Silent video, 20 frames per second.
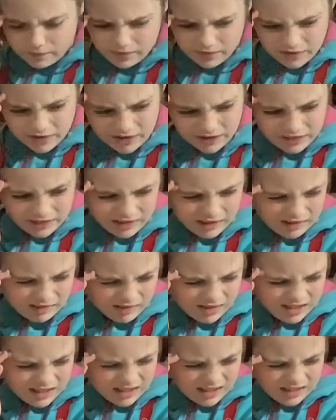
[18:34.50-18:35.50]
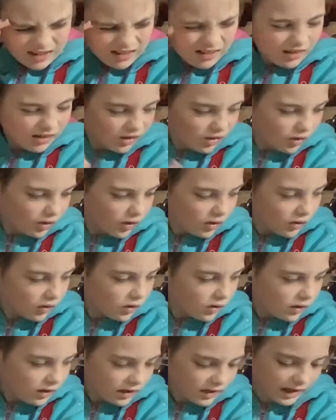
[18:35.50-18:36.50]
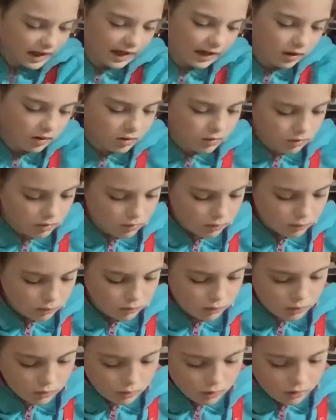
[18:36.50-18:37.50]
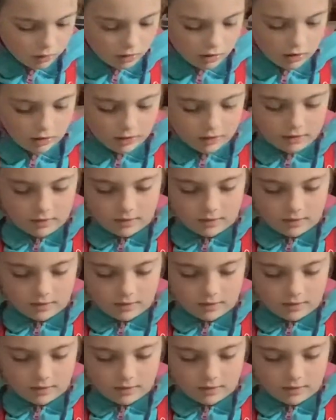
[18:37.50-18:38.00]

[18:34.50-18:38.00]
Do you think we need a little oil? Yeah. Alright.